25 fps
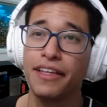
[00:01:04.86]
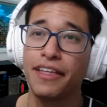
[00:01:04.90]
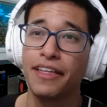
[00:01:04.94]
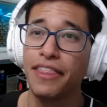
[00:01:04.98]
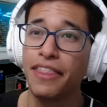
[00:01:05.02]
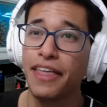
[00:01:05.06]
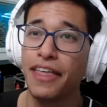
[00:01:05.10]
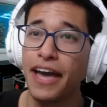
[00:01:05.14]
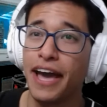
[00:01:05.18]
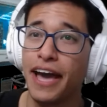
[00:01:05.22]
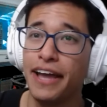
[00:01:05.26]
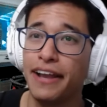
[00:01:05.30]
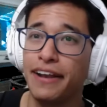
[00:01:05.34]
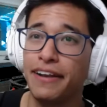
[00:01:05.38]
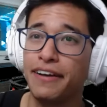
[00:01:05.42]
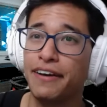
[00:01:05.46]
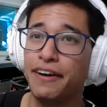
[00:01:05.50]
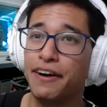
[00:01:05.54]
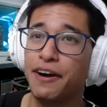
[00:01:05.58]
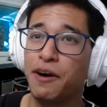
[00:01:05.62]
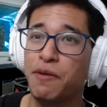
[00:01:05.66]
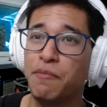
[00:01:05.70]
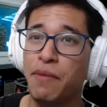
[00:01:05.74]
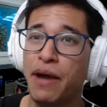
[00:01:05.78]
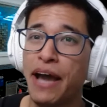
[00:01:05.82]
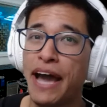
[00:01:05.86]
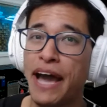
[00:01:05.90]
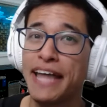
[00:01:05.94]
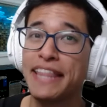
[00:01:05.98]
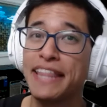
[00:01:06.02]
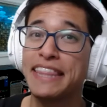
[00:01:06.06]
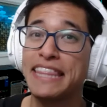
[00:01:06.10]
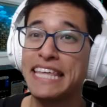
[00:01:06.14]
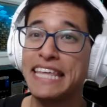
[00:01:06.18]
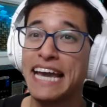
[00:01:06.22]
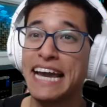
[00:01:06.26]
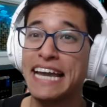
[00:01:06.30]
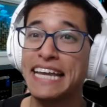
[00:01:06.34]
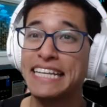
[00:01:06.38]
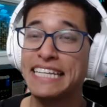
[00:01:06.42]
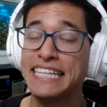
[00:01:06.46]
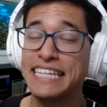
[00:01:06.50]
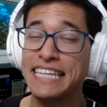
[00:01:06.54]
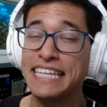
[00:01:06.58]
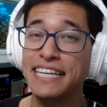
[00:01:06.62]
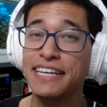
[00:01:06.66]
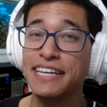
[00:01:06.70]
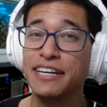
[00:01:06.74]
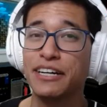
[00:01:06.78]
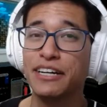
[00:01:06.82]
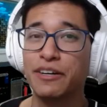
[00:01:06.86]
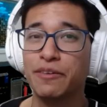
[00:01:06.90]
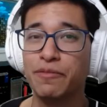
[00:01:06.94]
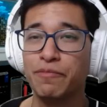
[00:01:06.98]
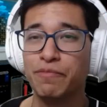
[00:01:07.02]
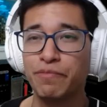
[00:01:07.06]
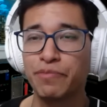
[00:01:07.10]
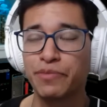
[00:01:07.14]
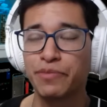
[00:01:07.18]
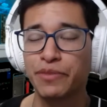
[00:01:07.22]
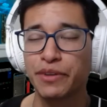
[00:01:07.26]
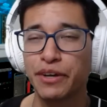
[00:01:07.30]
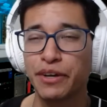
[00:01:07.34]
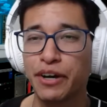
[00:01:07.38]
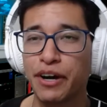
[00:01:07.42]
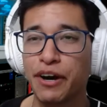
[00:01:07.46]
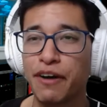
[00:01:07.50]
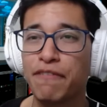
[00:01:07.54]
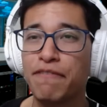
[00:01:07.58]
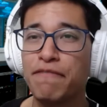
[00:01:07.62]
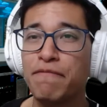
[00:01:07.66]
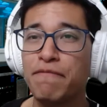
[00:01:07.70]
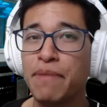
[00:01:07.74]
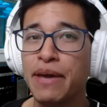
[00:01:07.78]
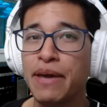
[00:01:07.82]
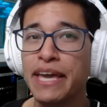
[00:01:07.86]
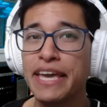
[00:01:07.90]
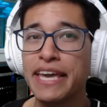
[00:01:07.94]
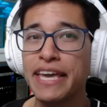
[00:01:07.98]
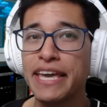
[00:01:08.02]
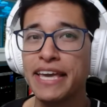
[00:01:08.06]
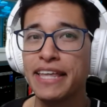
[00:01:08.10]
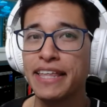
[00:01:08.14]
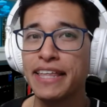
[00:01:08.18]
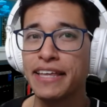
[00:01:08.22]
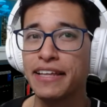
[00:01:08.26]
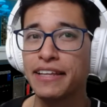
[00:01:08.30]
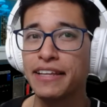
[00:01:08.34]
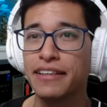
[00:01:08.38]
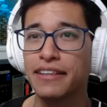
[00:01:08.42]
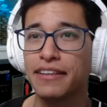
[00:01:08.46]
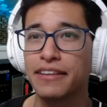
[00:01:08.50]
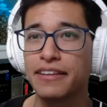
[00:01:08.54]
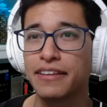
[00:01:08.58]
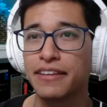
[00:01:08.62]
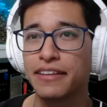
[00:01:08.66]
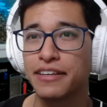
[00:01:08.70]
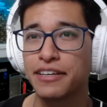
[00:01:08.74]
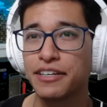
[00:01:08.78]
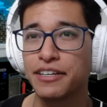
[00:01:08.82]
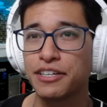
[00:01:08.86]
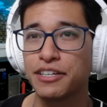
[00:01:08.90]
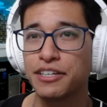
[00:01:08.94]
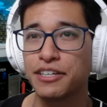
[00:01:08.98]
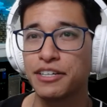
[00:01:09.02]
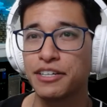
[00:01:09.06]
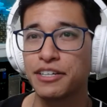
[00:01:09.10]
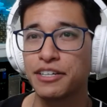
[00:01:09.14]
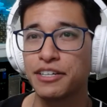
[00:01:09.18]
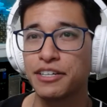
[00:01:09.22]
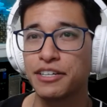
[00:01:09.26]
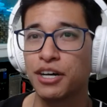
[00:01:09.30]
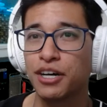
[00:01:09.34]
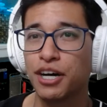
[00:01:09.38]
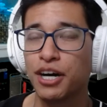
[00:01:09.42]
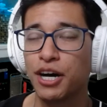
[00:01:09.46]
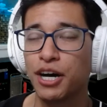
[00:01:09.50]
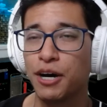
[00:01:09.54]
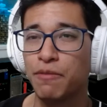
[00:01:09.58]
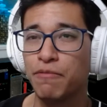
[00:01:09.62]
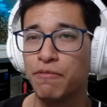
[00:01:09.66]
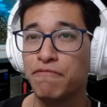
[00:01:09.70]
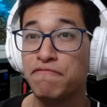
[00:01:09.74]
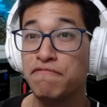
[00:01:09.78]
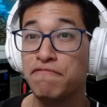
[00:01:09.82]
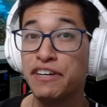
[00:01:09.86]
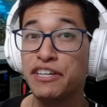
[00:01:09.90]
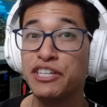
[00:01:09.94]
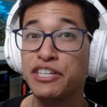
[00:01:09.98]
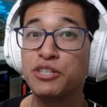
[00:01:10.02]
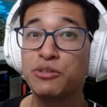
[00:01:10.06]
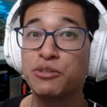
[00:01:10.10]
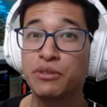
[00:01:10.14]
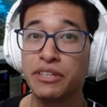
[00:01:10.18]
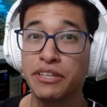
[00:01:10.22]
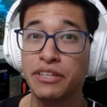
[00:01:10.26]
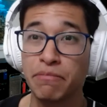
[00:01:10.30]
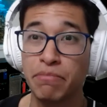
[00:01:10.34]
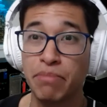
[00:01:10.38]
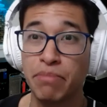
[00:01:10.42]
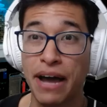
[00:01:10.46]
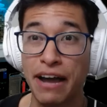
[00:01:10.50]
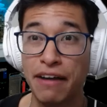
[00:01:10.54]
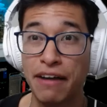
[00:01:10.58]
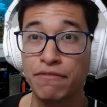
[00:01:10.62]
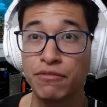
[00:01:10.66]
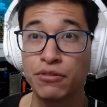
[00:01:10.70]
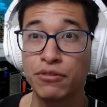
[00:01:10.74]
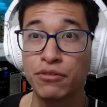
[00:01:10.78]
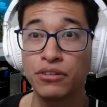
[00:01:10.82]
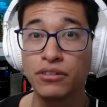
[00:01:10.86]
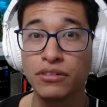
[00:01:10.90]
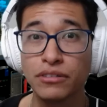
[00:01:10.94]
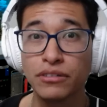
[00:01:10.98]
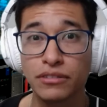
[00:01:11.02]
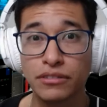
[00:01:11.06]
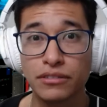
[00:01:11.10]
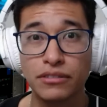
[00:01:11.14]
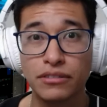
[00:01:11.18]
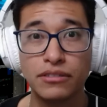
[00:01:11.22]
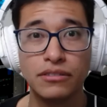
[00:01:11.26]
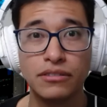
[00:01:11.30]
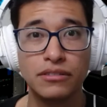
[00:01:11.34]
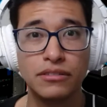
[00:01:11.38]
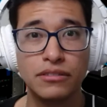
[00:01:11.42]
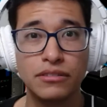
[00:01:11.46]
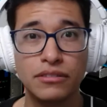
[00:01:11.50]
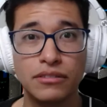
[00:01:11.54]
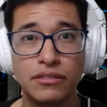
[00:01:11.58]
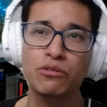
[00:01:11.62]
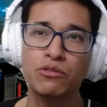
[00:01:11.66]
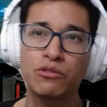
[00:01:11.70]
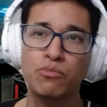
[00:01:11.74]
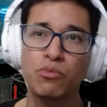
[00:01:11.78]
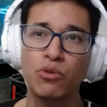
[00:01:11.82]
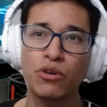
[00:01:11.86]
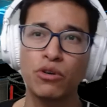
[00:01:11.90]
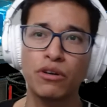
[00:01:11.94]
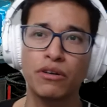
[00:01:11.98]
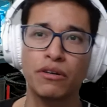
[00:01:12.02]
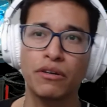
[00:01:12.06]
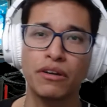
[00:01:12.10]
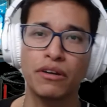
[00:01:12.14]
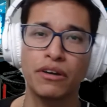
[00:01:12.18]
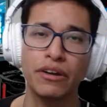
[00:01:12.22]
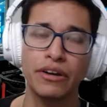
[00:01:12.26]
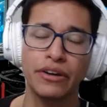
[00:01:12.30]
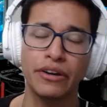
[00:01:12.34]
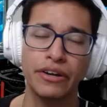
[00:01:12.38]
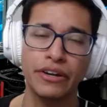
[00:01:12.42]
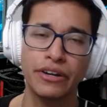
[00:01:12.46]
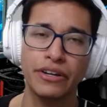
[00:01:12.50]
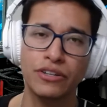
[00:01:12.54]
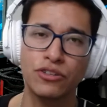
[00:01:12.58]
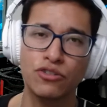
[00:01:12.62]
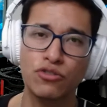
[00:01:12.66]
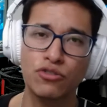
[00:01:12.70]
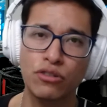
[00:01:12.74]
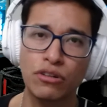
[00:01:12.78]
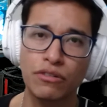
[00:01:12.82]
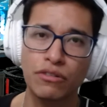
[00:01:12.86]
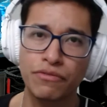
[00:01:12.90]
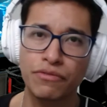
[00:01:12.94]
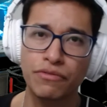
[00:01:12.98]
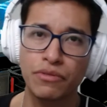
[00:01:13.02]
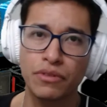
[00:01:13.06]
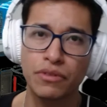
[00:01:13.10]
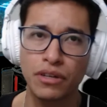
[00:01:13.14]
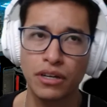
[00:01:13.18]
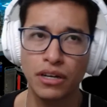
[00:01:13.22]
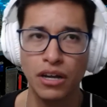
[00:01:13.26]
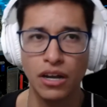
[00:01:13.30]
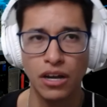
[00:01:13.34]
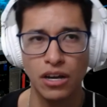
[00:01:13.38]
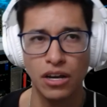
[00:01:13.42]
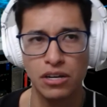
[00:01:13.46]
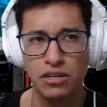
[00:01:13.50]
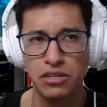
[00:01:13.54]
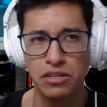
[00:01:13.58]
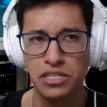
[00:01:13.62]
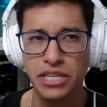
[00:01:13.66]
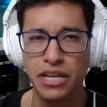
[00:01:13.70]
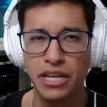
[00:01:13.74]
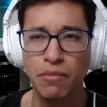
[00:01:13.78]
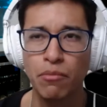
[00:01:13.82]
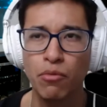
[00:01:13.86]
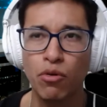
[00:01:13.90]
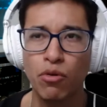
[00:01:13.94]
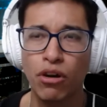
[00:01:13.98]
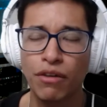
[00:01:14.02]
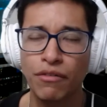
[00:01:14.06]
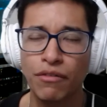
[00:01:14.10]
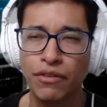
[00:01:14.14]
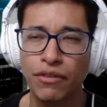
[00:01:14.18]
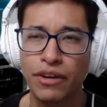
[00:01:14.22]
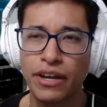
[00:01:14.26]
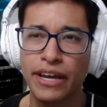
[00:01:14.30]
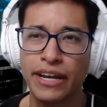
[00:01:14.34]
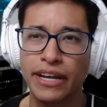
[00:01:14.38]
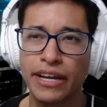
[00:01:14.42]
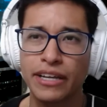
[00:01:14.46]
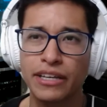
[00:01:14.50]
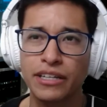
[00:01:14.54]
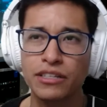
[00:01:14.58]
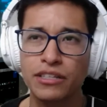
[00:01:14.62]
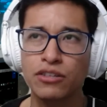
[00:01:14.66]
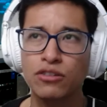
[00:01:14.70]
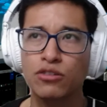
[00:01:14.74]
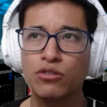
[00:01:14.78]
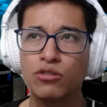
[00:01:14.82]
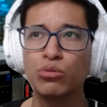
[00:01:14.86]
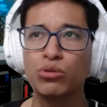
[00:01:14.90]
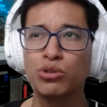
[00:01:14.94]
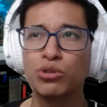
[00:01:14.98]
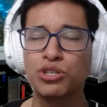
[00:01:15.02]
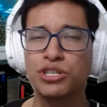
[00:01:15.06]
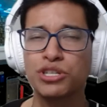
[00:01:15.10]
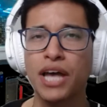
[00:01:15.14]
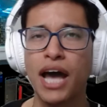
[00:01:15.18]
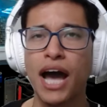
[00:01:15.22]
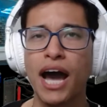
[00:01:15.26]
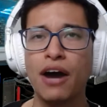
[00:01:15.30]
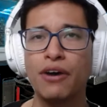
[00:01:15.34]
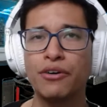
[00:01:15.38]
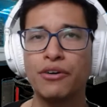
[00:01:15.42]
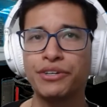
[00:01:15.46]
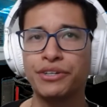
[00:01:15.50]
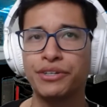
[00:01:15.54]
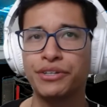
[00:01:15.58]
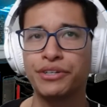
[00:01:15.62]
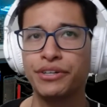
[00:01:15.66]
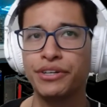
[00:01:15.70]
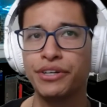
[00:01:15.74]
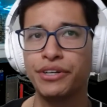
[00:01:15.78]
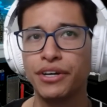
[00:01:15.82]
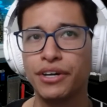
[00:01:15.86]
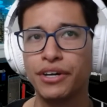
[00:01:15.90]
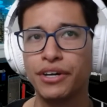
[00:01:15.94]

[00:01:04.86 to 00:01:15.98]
that had the idea of making it visually impactful. I was more sort of set more of getting a cool sound, and